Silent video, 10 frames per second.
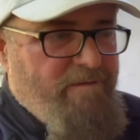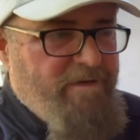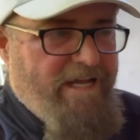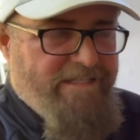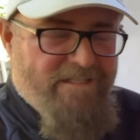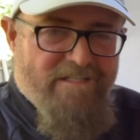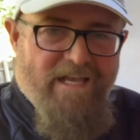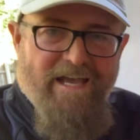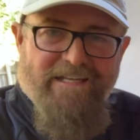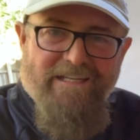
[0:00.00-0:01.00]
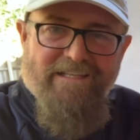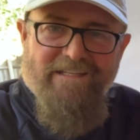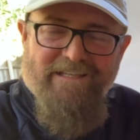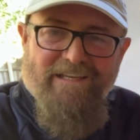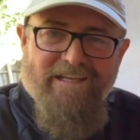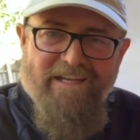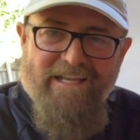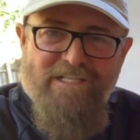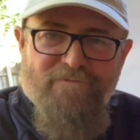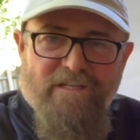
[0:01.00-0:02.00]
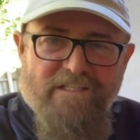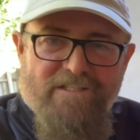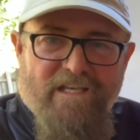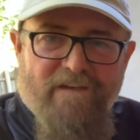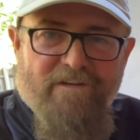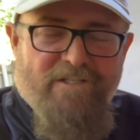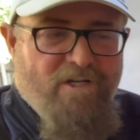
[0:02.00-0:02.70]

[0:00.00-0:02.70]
But I decided at age 57,